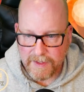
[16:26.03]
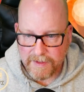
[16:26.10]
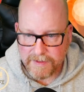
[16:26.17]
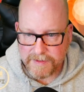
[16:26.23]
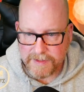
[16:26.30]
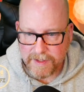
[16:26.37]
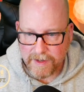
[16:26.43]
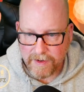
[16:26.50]

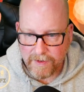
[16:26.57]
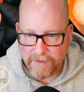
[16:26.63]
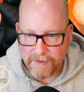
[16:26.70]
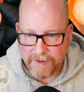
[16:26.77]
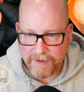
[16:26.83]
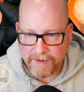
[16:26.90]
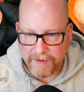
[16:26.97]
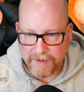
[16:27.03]
So,
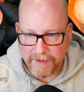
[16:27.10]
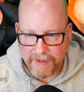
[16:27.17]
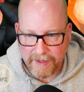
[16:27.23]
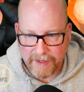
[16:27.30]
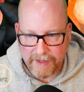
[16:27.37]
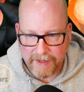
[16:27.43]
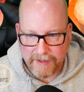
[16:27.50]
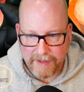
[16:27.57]

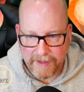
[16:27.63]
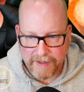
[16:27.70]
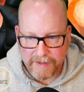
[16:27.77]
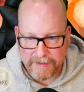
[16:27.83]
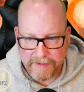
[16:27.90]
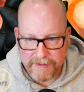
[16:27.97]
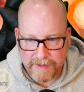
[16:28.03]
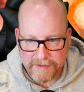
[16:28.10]
and
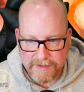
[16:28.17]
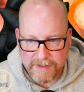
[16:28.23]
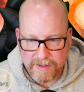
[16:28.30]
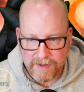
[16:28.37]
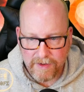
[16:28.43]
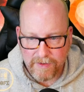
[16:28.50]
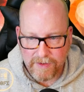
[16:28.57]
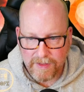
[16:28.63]
it
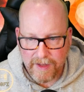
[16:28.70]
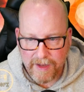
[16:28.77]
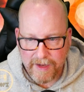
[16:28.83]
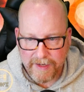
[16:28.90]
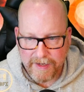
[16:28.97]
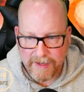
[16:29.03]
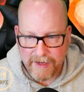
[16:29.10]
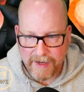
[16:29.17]
doesn't look
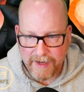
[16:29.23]
like